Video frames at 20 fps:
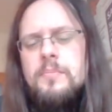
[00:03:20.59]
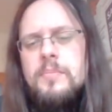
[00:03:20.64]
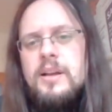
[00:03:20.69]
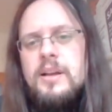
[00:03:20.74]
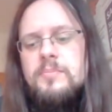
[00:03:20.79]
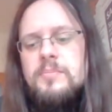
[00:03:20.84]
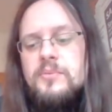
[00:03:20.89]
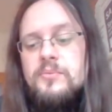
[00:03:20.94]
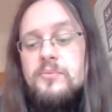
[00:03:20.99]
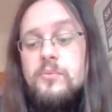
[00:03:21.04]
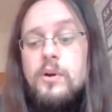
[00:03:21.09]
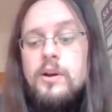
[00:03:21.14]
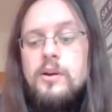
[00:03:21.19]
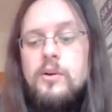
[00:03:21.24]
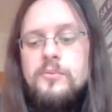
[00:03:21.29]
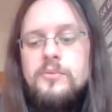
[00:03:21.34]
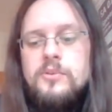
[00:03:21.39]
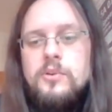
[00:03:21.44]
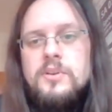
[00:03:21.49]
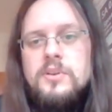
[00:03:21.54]
But before,
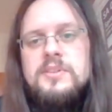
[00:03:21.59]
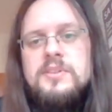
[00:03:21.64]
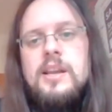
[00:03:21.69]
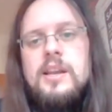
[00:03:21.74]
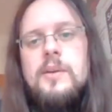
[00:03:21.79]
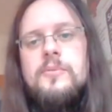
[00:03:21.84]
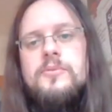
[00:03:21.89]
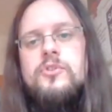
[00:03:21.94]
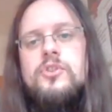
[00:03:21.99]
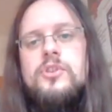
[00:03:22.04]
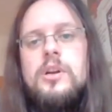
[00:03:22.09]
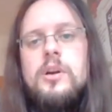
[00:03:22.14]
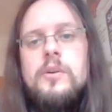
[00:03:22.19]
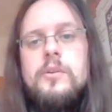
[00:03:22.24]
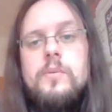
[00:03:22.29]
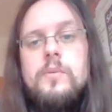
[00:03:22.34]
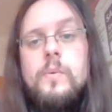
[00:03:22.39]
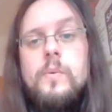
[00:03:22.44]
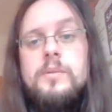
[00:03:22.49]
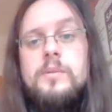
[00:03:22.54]
of course, I have to show
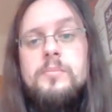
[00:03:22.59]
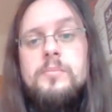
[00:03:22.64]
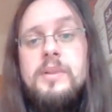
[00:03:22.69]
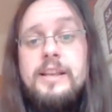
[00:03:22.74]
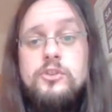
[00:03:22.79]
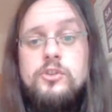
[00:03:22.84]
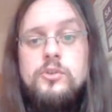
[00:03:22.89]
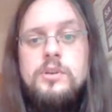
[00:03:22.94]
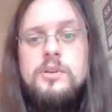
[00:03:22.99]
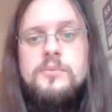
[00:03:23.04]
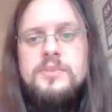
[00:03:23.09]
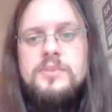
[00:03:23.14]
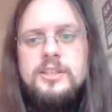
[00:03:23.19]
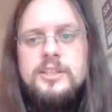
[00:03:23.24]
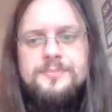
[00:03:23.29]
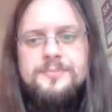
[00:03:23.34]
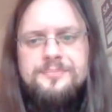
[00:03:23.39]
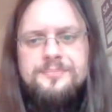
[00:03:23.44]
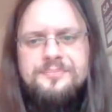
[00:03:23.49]
you what black should have done.